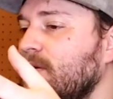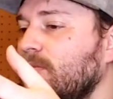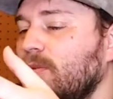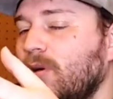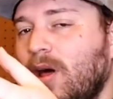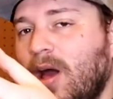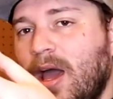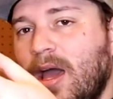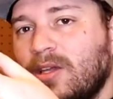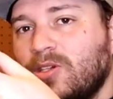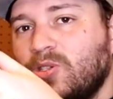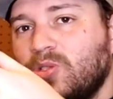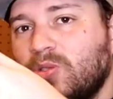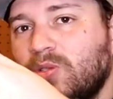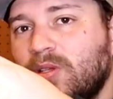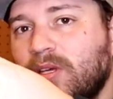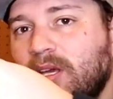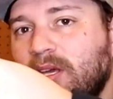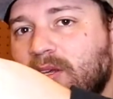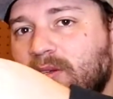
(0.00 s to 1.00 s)
will
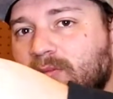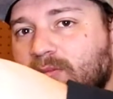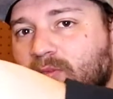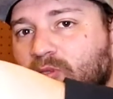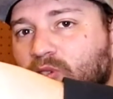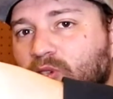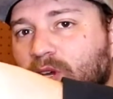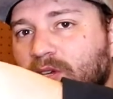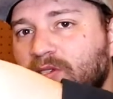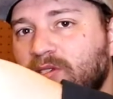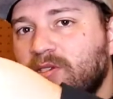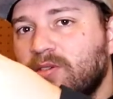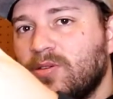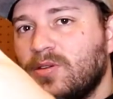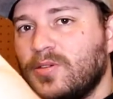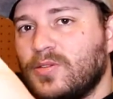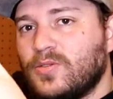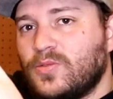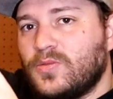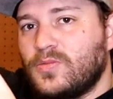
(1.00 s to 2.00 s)
actually just
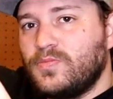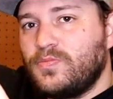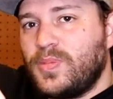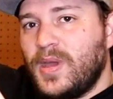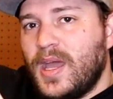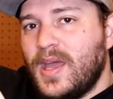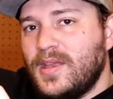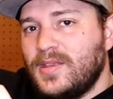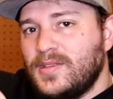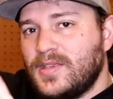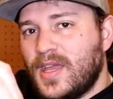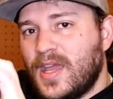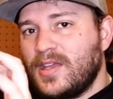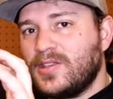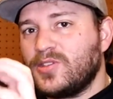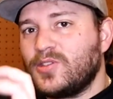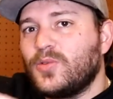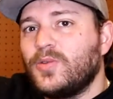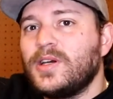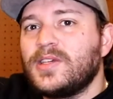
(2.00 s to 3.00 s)
bend
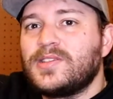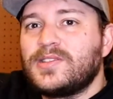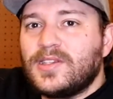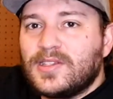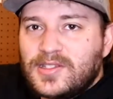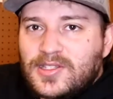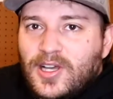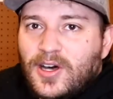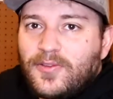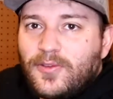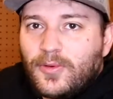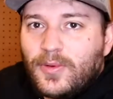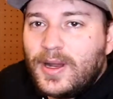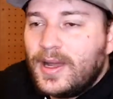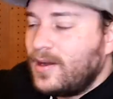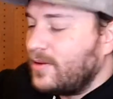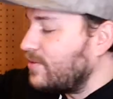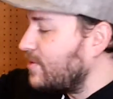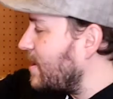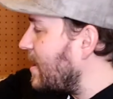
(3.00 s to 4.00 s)
and twist itself
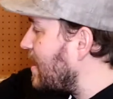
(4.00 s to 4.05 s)
around.